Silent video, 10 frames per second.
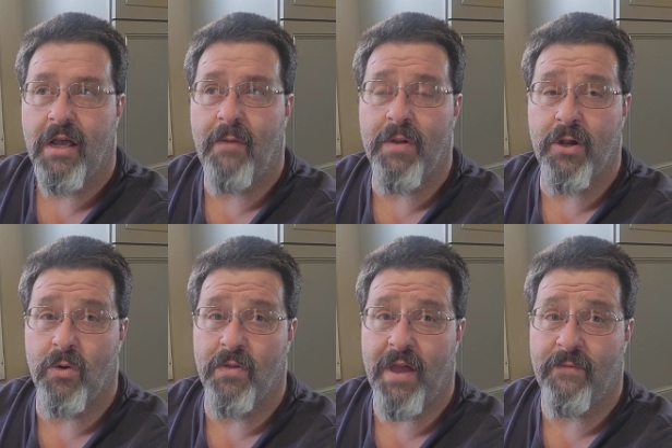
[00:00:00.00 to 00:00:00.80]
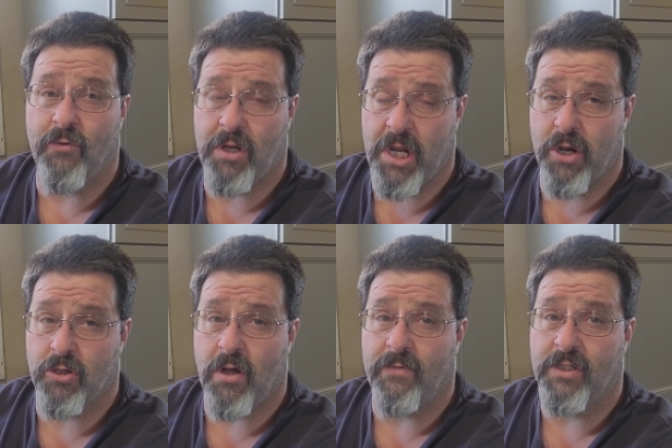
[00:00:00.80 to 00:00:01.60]
I've been doing that for
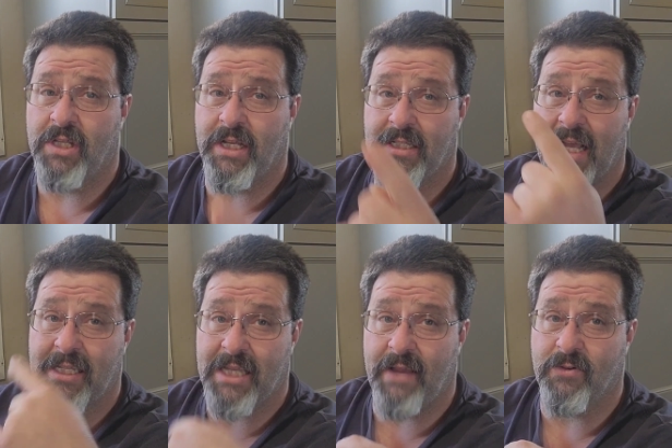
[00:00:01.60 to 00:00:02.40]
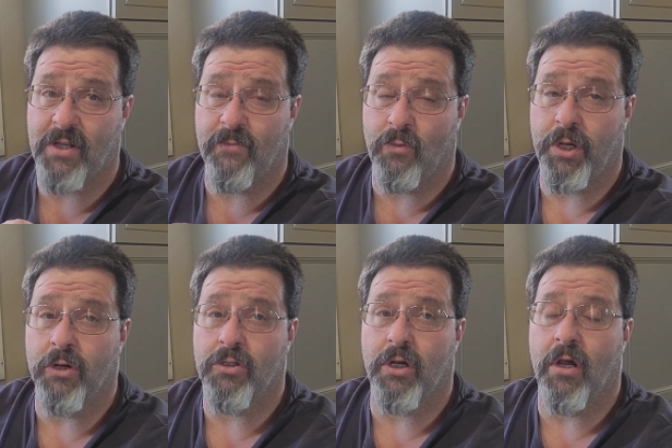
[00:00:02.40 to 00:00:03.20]
years off of seeds I saved several
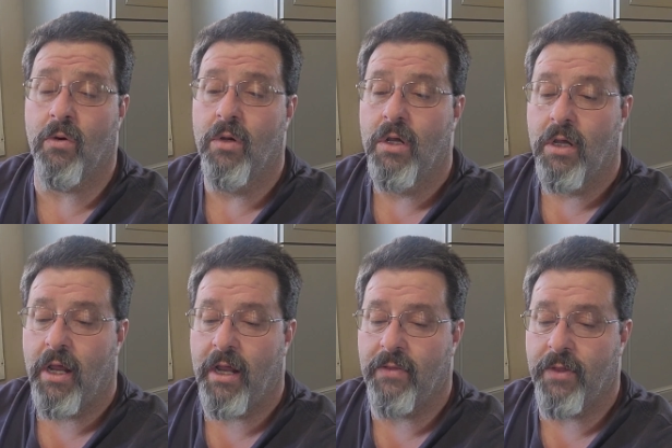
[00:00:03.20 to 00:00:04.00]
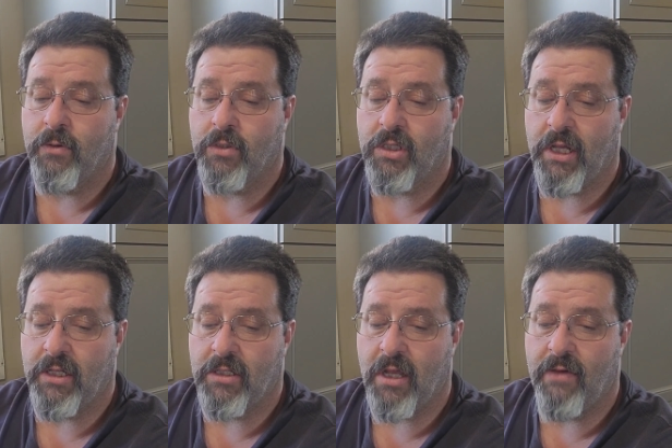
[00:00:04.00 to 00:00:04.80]
years ago, and those
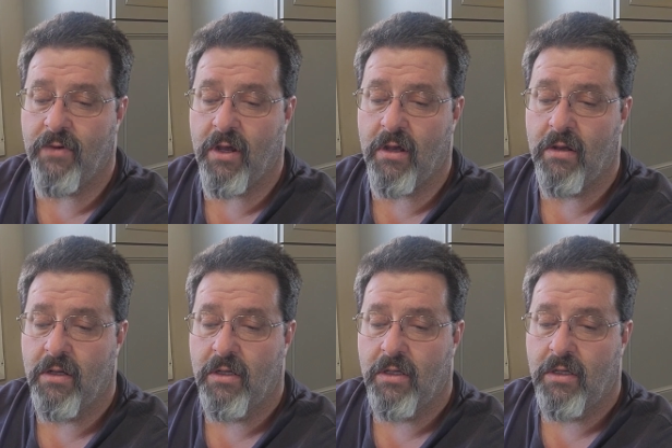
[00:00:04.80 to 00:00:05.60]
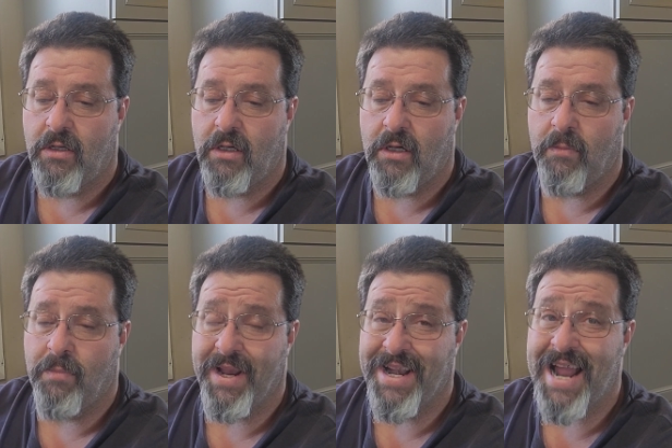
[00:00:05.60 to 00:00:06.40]
seeds have
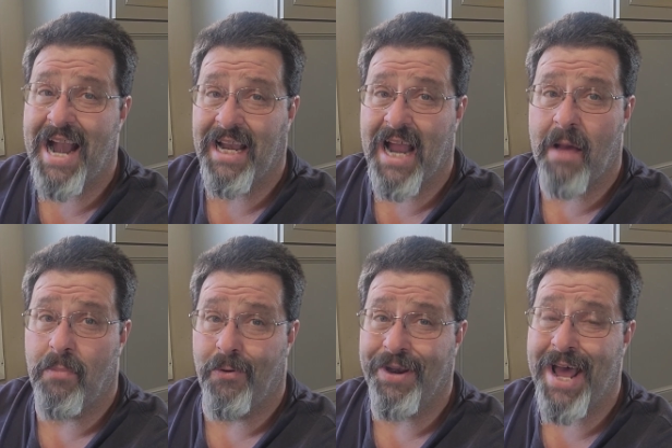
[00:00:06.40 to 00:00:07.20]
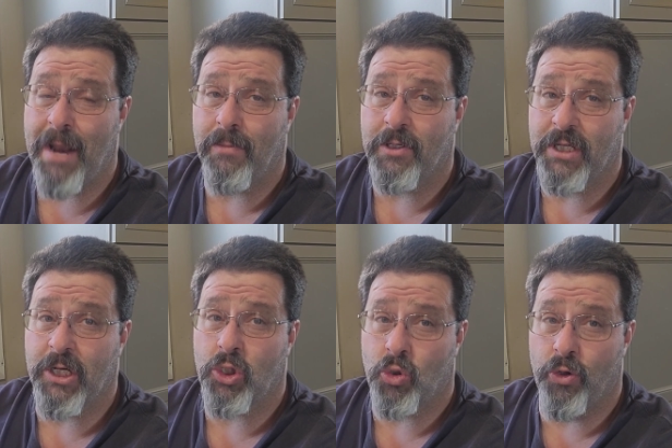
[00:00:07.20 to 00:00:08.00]
been
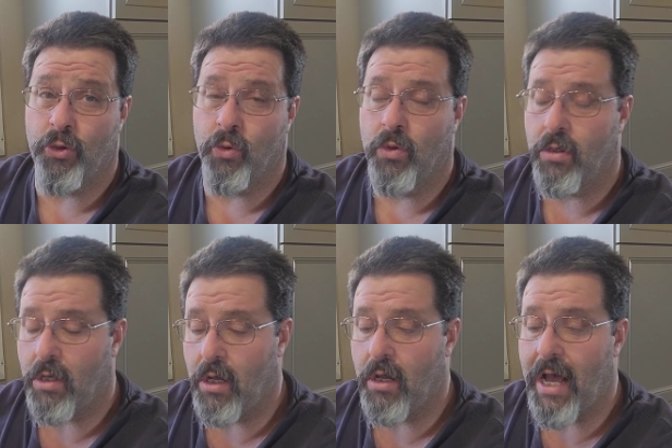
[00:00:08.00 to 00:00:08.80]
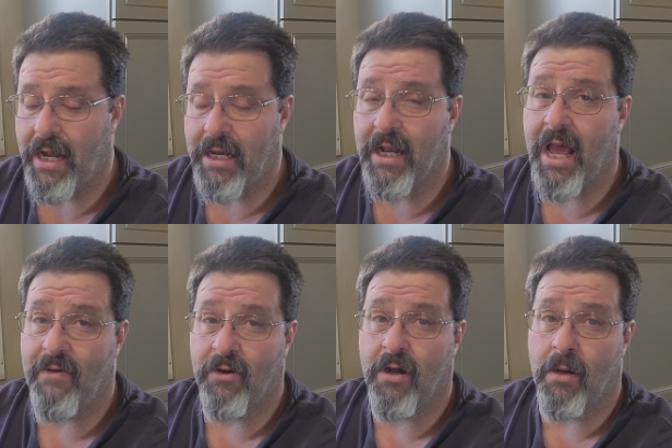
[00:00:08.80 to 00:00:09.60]
99.9% true. I did
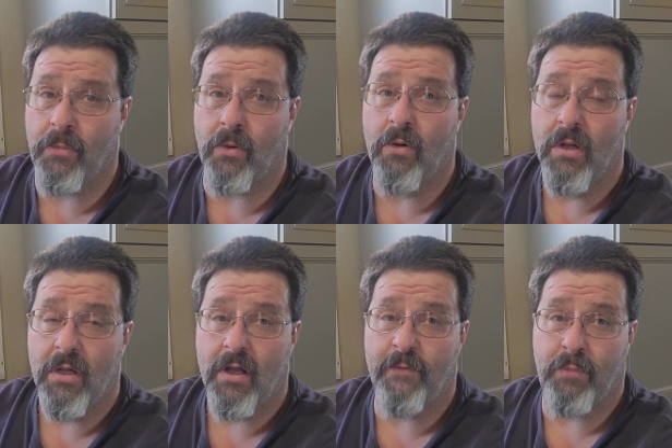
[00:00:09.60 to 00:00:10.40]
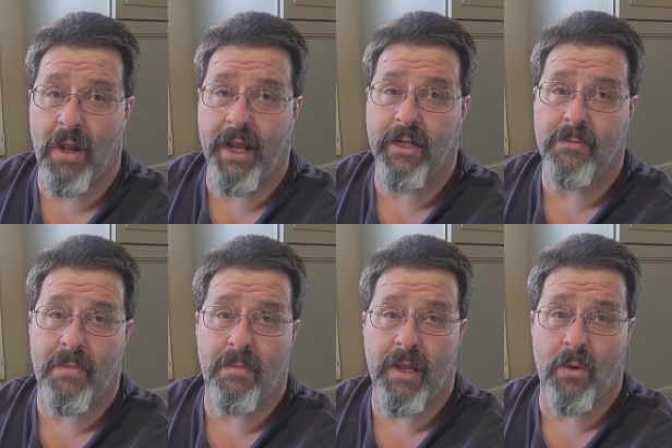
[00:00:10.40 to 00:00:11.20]
have a couple of plants
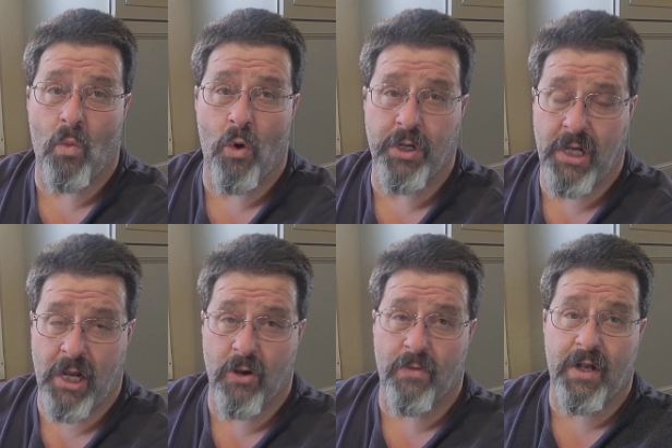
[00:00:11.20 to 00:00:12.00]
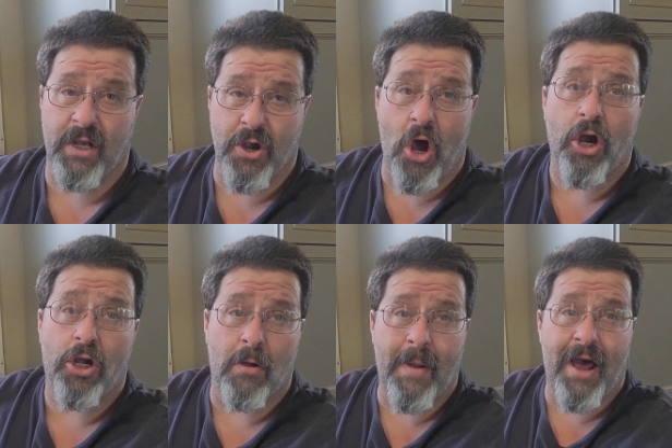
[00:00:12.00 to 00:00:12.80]
in 1 year that did not
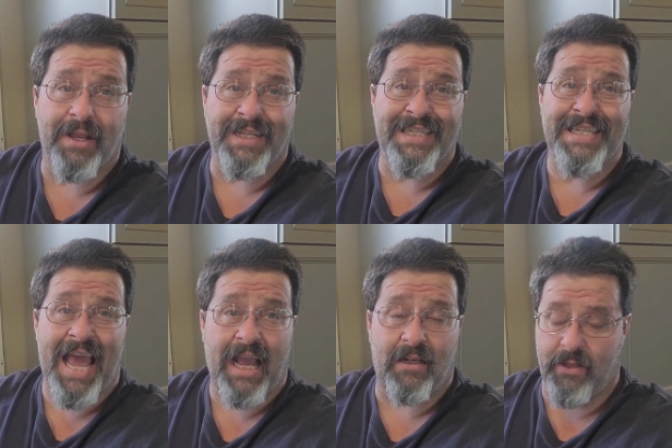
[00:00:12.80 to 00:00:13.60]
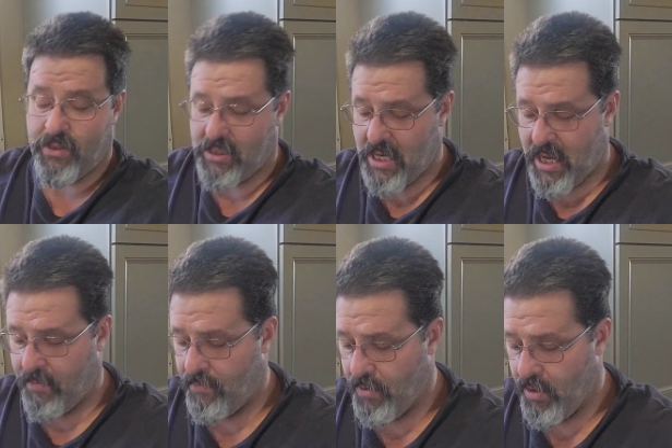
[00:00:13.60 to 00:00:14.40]
come out exactly the same.